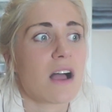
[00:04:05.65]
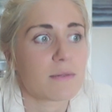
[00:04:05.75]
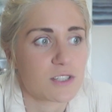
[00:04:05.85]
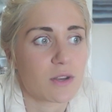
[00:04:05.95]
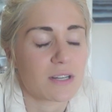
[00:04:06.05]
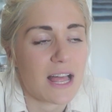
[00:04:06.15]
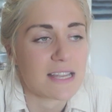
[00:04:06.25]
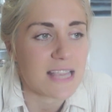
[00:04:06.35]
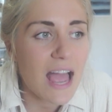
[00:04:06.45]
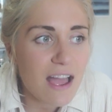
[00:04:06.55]
I was not
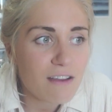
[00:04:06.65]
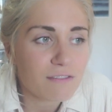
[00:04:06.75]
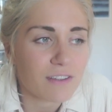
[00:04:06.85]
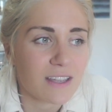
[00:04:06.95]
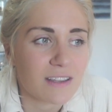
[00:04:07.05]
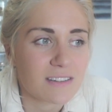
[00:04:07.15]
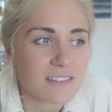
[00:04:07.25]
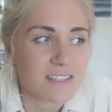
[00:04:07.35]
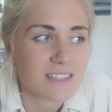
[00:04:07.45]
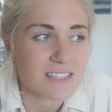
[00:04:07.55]
allowed to have,
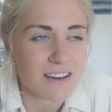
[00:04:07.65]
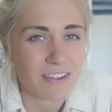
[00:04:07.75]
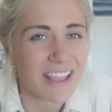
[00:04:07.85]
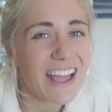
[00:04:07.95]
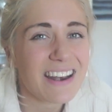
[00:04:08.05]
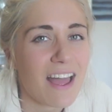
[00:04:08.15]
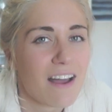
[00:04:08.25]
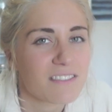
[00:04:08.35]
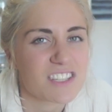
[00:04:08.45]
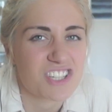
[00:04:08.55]
and the stuff I can
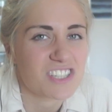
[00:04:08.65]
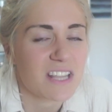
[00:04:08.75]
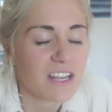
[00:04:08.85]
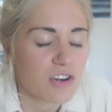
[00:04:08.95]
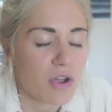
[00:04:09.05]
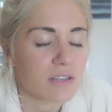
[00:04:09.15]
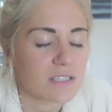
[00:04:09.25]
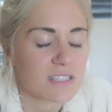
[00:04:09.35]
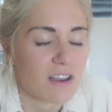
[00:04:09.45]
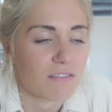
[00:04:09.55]
have is just
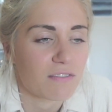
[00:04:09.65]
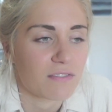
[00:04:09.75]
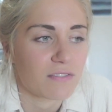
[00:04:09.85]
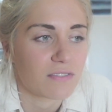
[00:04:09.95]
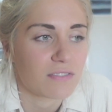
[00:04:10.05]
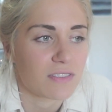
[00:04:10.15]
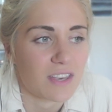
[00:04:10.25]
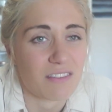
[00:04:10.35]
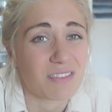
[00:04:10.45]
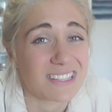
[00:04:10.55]
not stuff
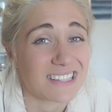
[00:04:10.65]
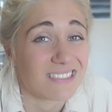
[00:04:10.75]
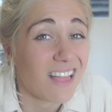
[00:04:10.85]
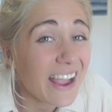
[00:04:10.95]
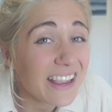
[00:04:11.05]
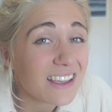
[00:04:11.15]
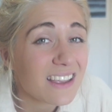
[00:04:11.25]
that I really like.